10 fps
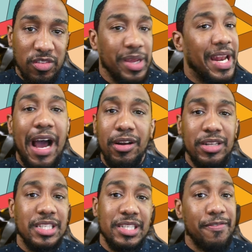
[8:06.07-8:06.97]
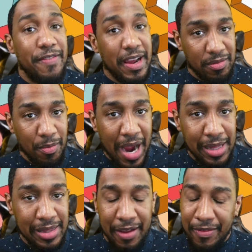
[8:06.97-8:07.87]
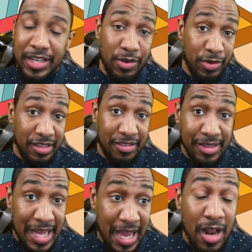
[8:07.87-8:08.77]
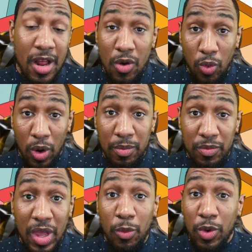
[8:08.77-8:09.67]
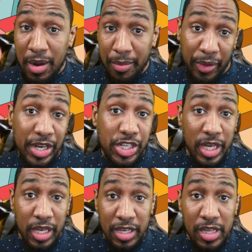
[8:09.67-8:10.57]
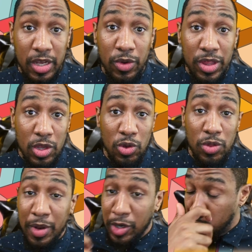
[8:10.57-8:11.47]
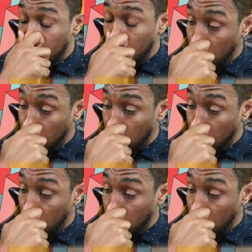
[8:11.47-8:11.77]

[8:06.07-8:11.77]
How does this affect my life? I deal with this a lot when I'm preaching, dealing with youth ministry.